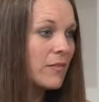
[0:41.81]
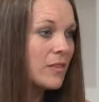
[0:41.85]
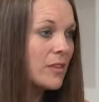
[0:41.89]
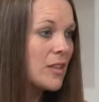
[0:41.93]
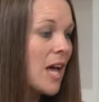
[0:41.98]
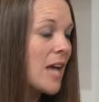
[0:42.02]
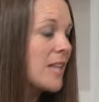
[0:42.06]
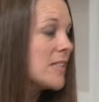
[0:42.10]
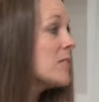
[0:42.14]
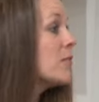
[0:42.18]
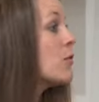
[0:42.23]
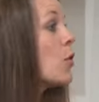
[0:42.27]

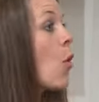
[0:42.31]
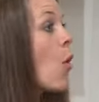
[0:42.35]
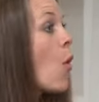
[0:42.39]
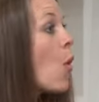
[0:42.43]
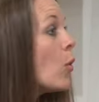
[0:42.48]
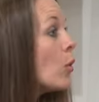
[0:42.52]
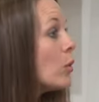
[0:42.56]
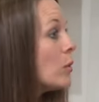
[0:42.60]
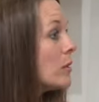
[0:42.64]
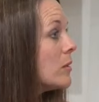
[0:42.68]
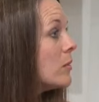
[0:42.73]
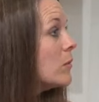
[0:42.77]
lots of
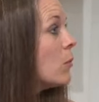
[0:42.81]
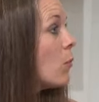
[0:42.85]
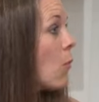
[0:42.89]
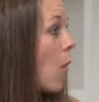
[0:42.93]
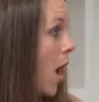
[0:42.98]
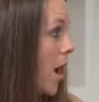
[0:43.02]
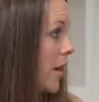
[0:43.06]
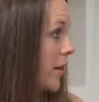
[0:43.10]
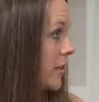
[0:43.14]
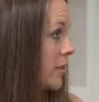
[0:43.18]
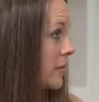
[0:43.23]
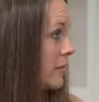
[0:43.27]
cold
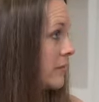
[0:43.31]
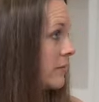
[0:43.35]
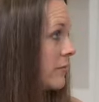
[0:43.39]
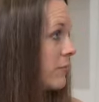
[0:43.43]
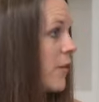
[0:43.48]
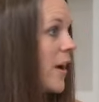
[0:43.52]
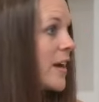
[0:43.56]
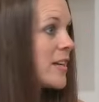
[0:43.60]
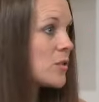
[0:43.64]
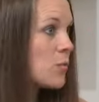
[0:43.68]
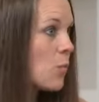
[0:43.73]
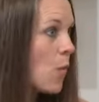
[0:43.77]
water
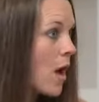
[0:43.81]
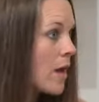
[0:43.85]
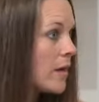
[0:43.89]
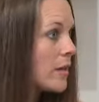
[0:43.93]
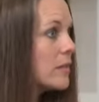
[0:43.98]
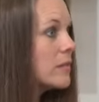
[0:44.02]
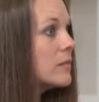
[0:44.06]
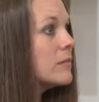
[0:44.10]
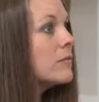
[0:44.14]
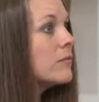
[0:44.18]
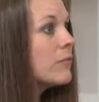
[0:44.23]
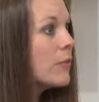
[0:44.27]
fresh
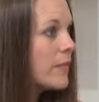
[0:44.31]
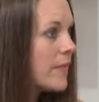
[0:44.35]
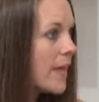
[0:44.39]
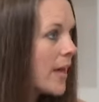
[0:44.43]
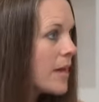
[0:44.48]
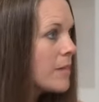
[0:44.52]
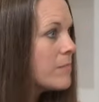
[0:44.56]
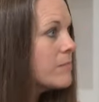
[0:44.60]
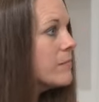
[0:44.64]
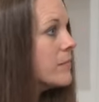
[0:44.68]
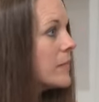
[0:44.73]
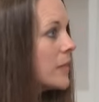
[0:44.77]
water for
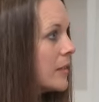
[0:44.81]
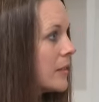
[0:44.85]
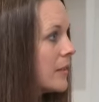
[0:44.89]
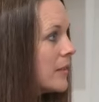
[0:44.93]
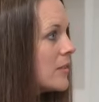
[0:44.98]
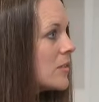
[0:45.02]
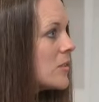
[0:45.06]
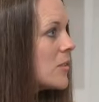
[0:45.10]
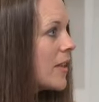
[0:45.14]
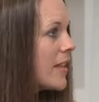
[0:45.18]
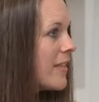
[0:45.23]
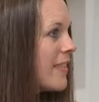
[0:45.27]
them
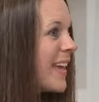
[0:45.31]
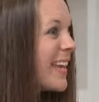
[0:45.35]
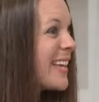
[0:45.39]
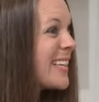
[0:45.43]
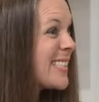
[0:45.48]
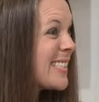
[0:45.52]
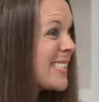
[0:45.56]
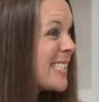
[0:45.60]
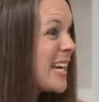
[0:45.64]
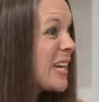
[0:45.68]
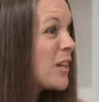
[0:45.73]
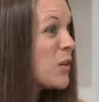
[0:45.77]
so that they
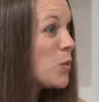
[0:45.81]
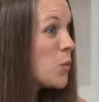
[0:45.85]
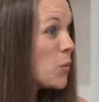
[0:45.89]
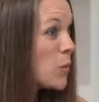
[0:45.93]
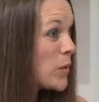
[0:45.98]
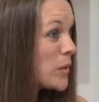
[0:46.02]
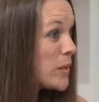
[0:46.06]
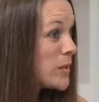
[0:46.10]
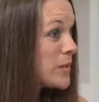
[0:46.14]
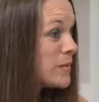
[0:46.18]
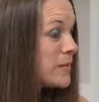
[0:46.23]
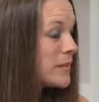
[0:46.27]
can stay
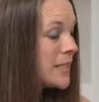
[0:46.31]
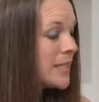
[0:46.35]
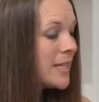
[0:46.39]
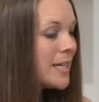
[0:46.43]
cool